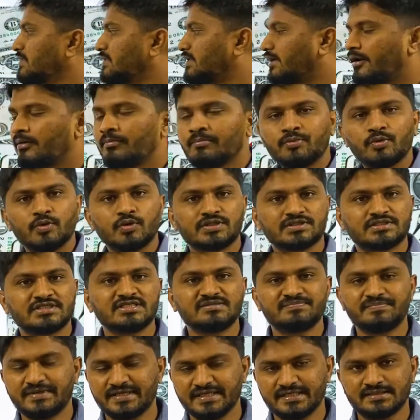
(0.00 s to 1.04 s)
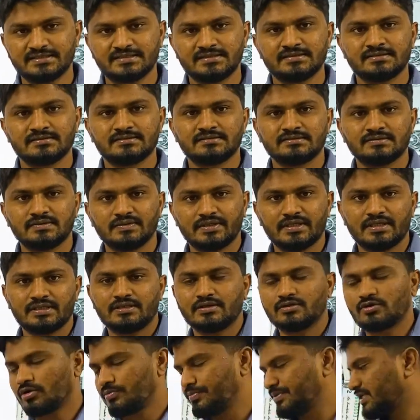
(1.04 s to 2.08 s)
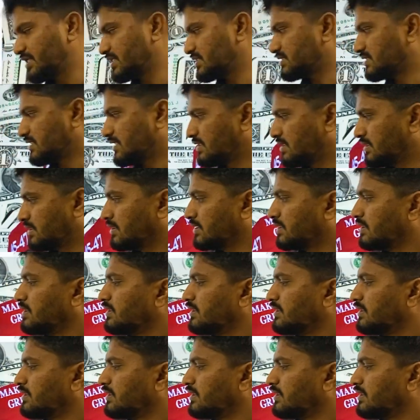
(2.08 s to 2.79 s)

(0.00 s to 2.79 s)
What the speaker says: Trump versus BRICS. Okay, the topic is that